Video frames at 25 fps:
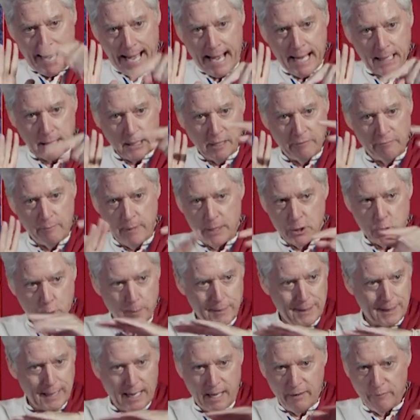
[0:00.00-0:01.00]
act of
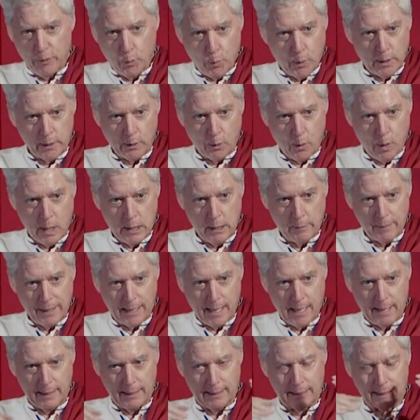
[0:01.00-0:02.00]
measurement, everywhere in quantum
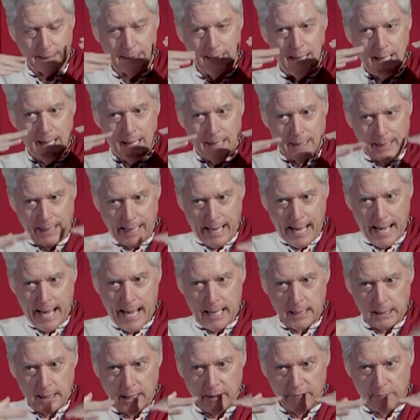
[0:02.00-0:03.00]
mechanics, the
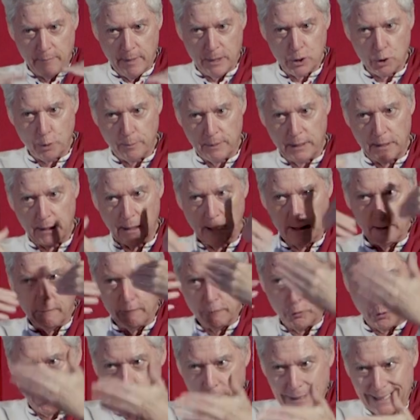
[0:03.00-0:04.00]
act of measurement
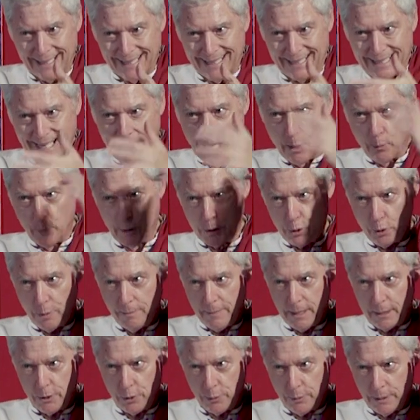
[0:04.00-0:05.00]
influences that which you're
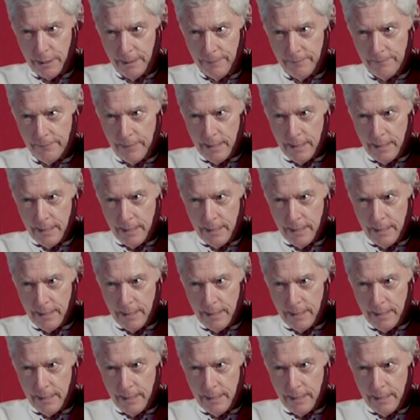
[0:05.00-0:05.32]
measuring.